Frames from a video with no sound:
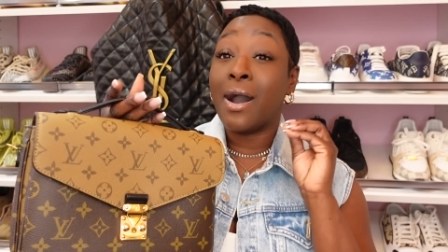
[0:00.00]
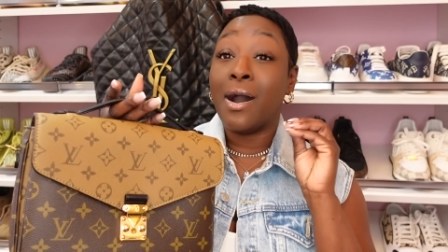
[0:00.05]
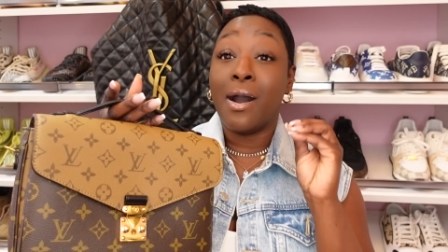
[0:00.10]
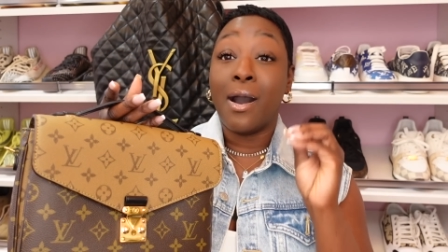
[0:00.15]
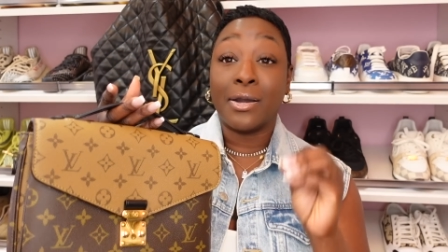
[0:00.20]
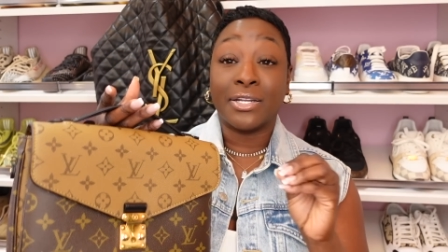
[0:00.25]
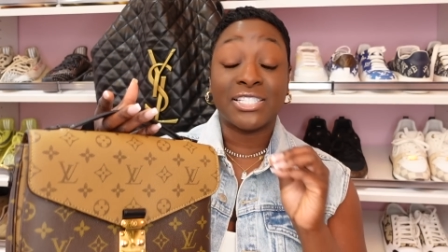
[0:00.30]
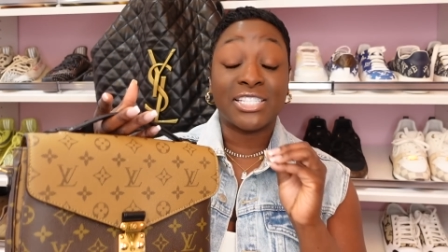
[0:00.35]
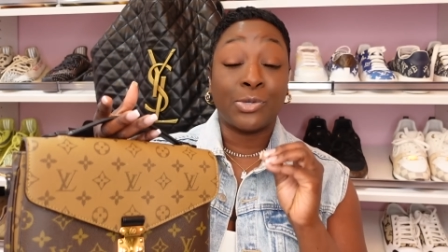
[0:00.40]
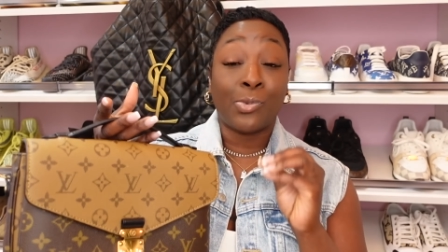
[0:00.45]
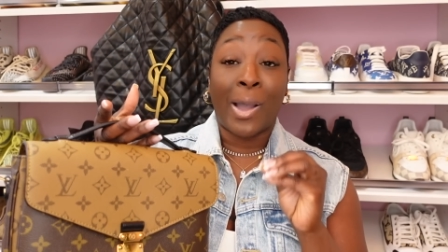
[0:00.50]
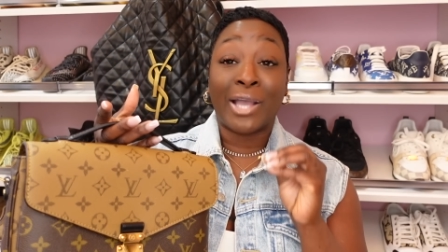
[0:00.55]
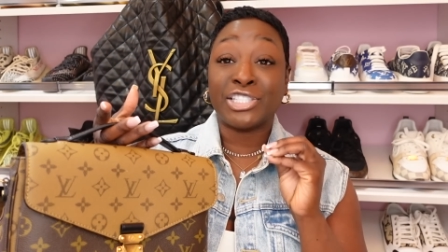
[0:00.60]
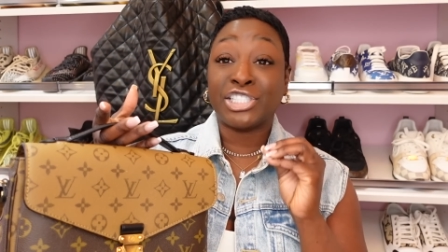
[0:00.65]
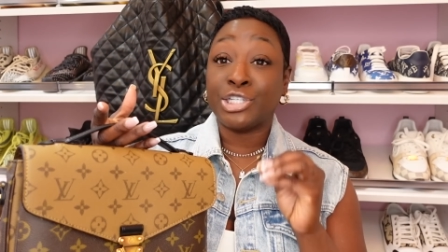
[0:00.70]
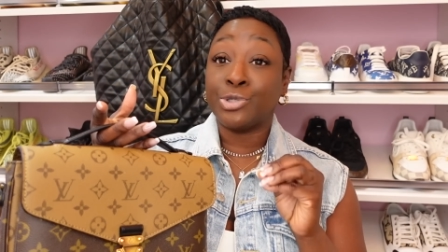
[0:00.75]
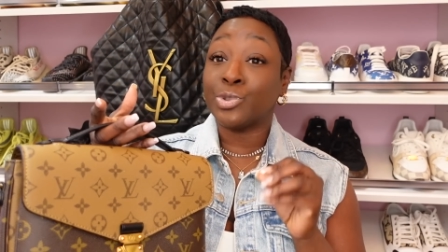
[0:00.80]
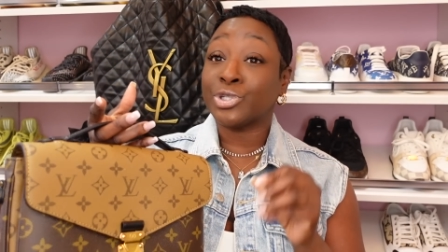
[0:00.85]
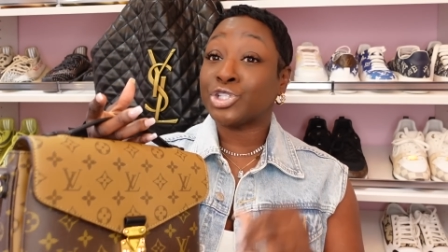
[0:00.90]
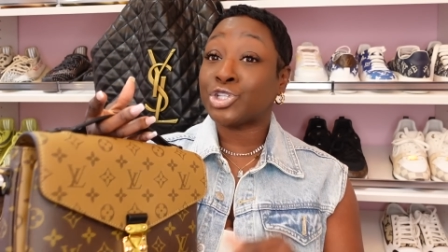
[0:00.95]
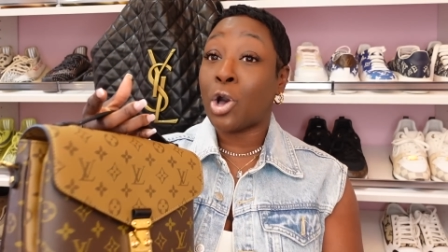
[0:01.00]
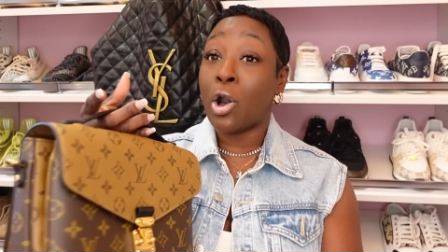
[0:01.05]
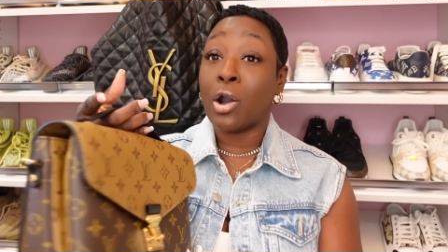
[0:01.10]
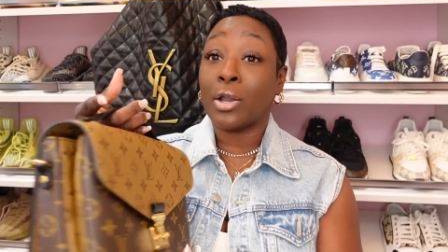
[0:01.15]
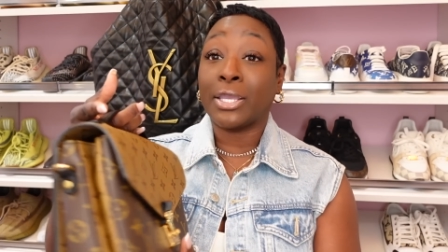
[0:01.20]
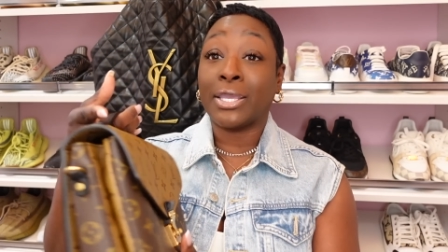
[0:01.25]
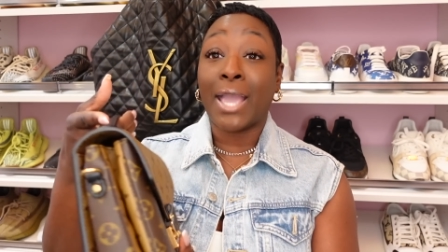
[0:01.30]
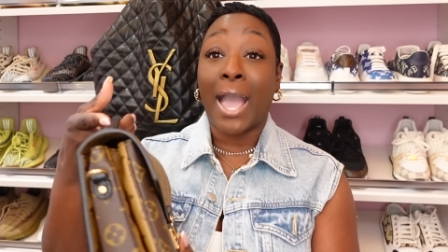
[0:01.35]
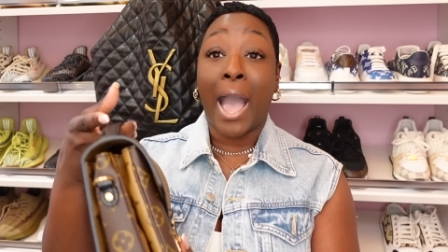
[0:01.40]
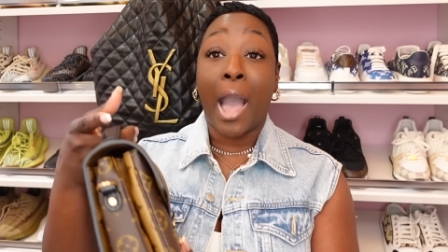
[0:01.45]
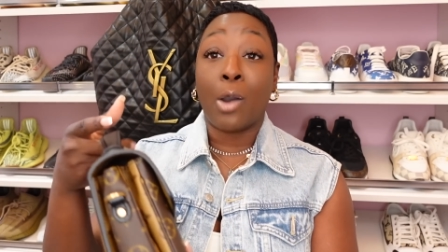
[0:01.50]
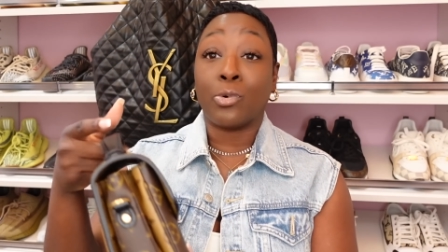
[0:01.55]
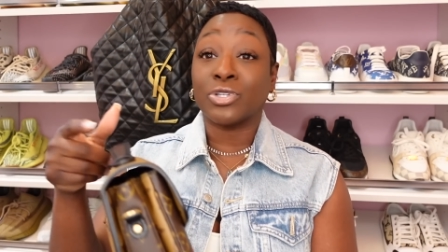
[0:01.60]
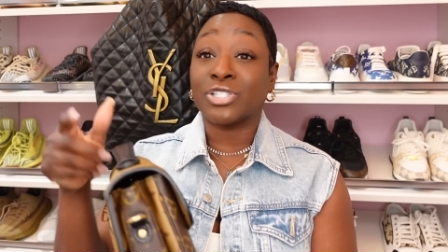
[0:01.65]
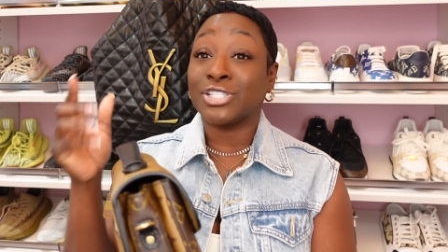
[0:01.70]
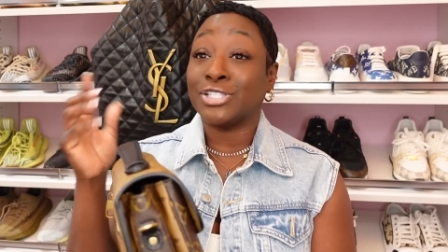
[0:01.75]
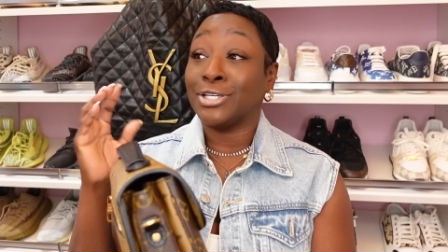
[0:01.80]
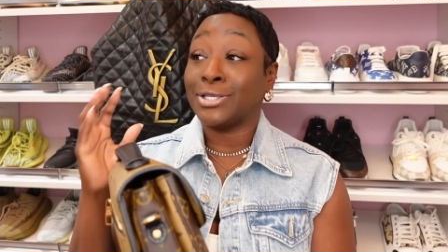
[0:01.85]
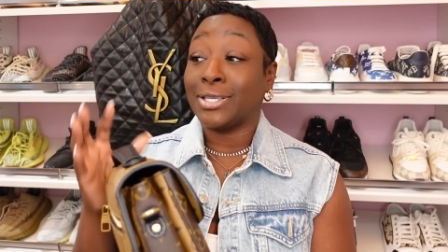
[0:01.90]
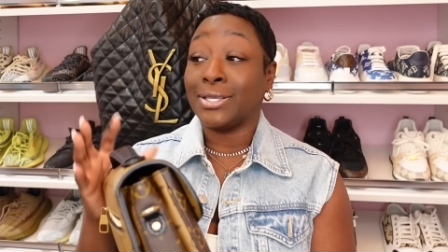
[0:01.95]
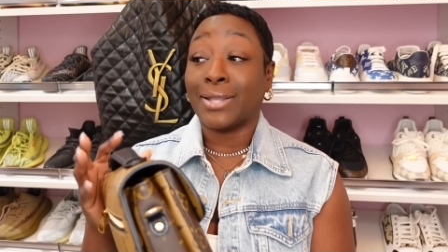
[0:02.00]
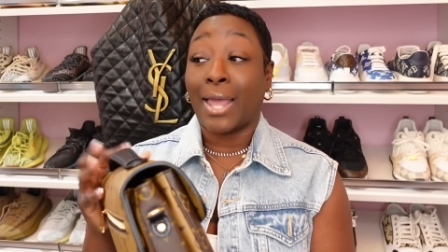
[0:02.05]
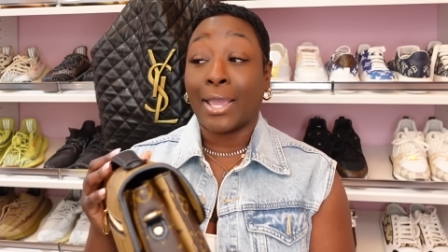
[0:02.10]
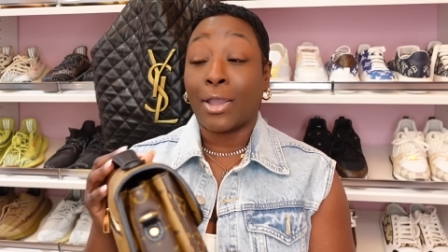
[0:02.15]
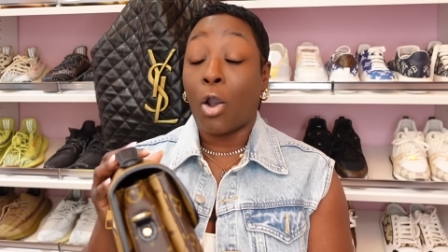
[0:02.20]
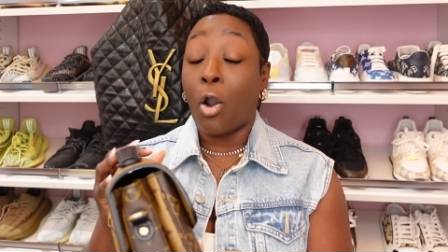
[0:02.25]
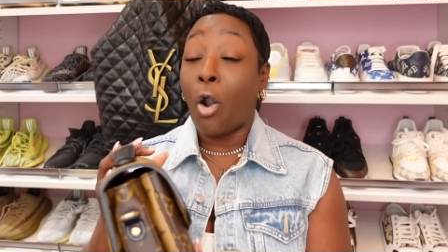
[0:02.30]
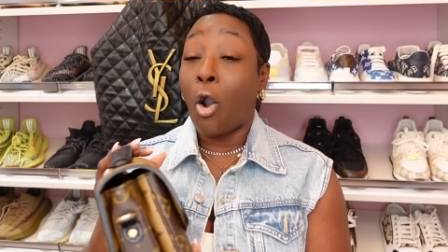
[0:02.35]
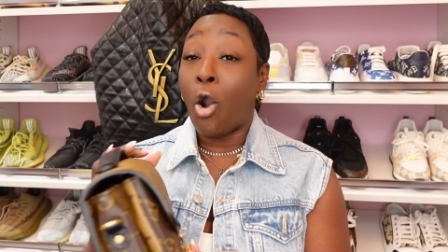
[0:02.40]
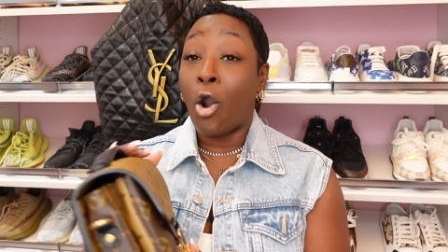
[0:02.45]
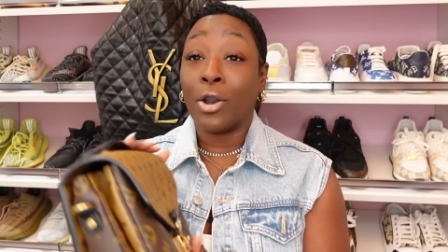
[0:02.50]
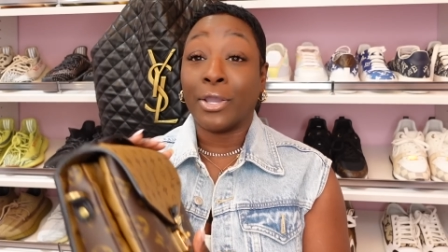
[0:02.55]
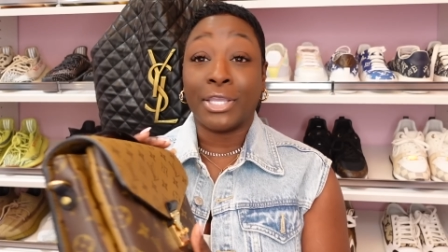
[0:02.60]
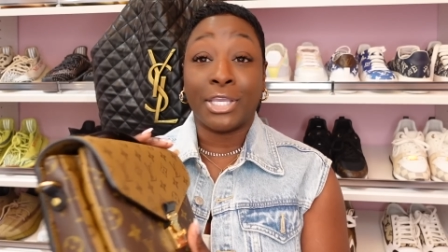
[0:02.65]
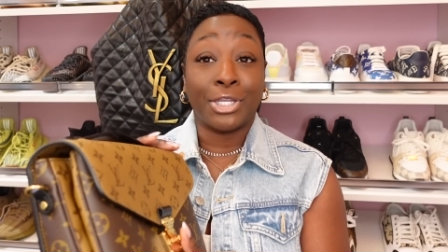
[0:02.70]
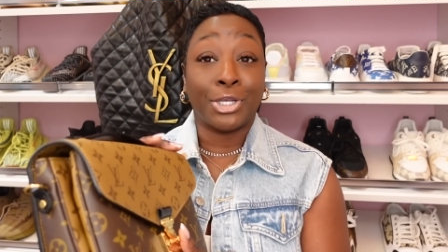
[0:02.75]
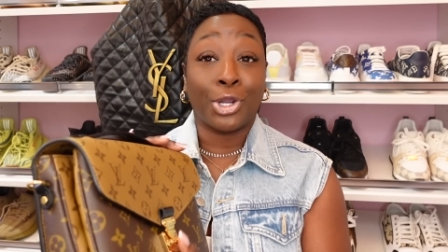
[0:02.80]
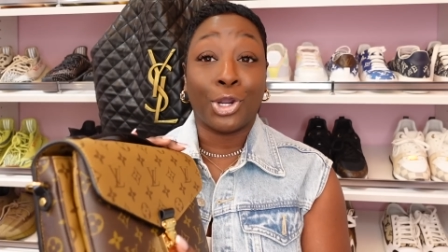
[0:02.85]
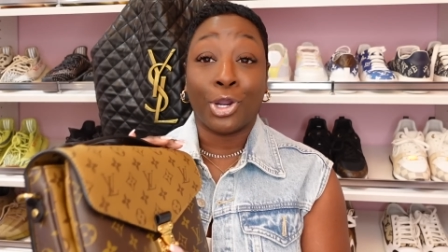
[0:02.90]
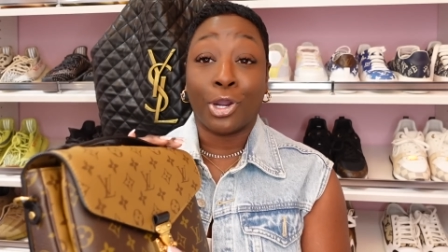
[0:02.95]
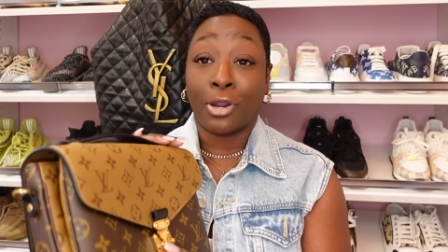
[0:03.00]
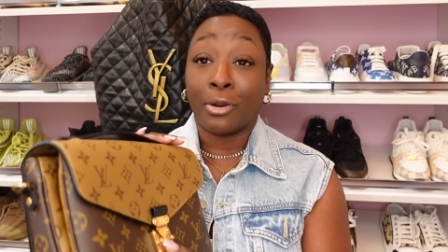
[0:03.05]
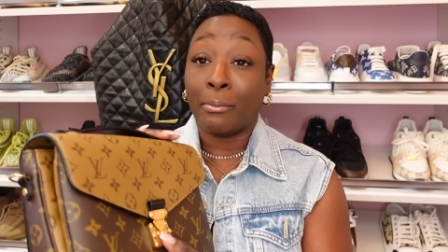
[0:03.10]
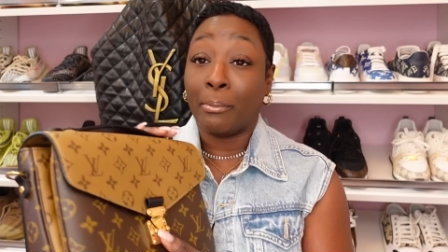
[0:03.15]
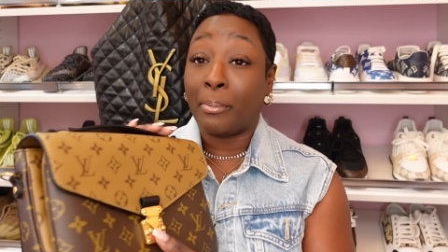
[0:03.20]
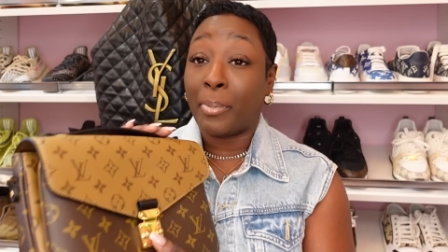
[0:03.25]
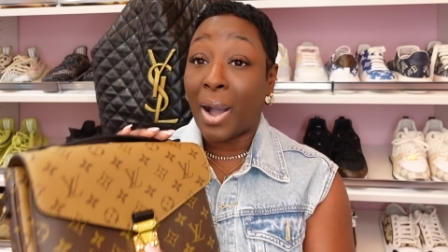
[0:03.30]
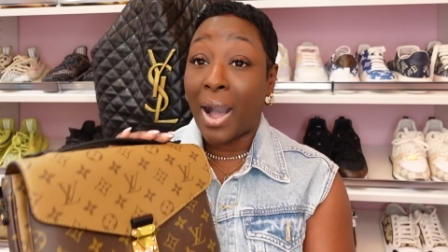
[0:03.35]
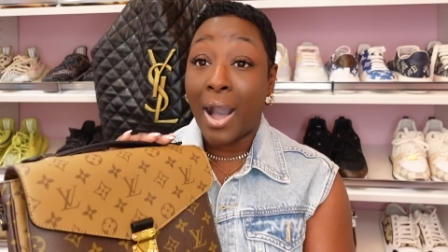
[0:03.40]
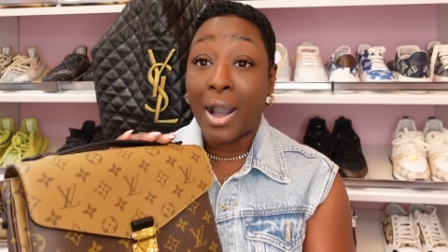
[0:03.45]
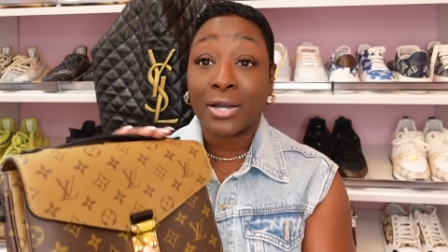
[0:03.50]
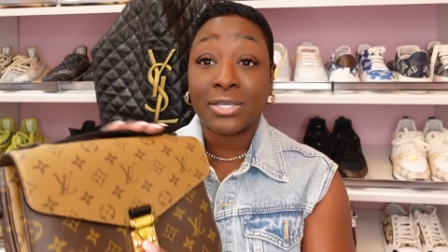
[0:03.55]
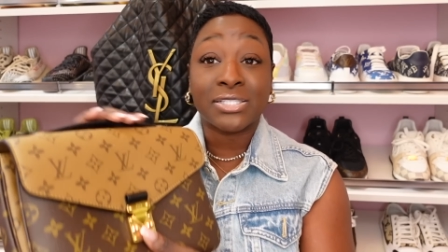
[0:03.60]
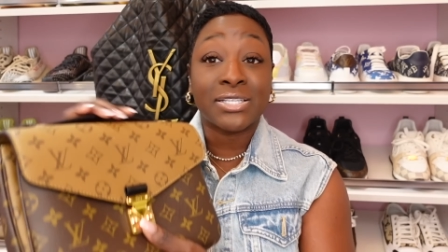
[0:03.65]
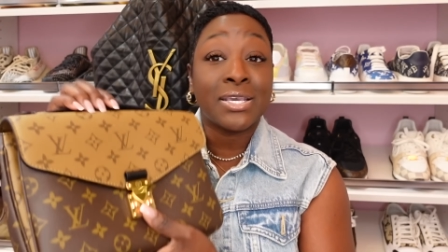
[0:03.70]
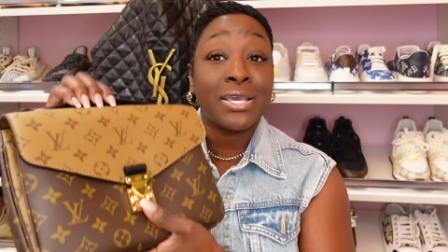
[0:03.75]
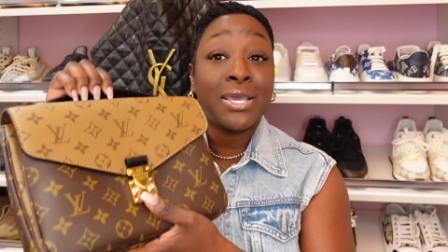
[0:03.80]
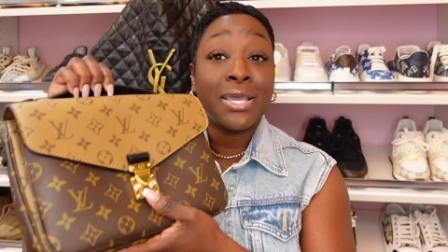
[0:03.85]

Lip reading: honestly, while she was talking, I was looking like all in her box.